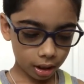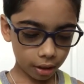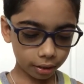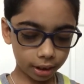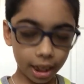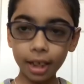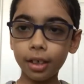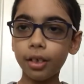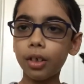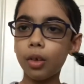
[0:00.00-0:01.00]
Now take
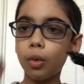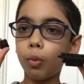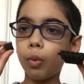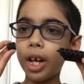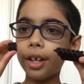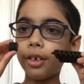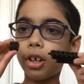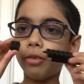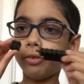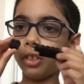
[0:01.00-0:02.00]
one
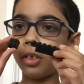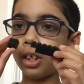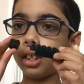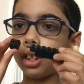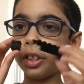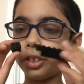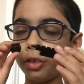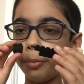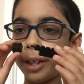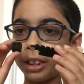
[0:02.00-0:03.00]
of your
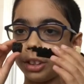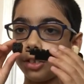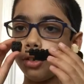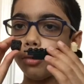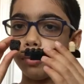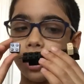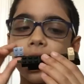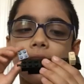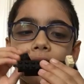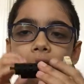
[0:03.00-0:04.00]
2 by 2
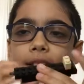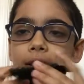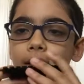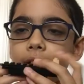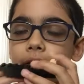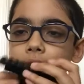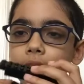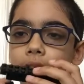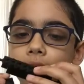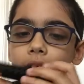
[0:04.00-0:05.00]
bricks
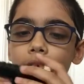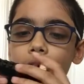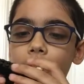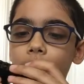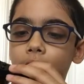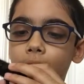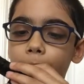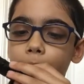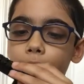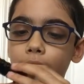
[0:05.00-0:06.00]

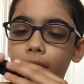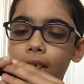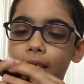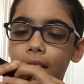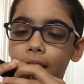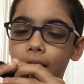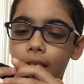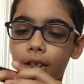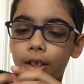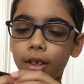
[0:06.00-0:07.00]
and put it
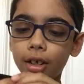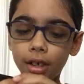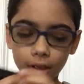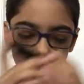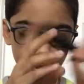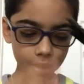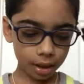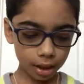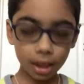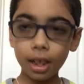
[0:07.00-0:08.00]
here.
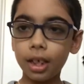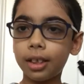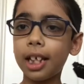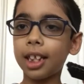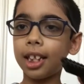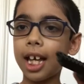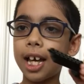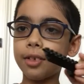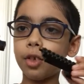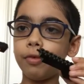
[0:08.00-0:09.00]
Take the
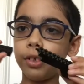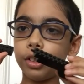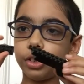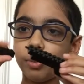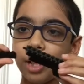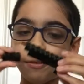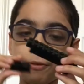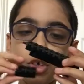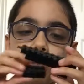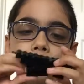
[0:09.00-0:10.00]
last of your 2 by
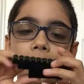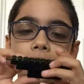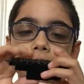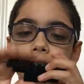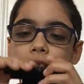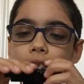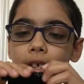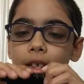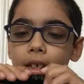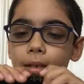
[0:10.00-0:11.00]
4 bricks,
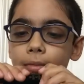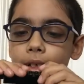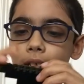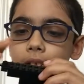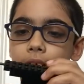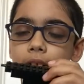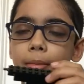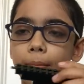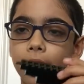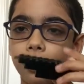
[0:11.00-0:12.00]
put it there in the
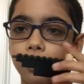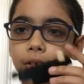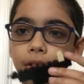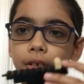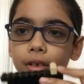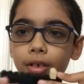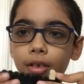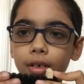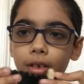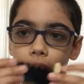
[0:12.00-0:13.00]
middle.
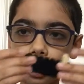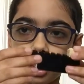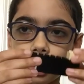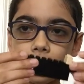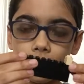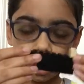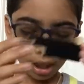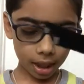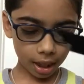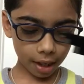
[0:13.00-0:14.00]

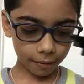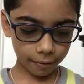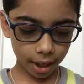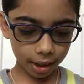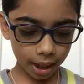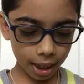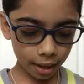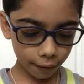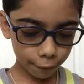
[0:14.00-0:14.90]
And then finally,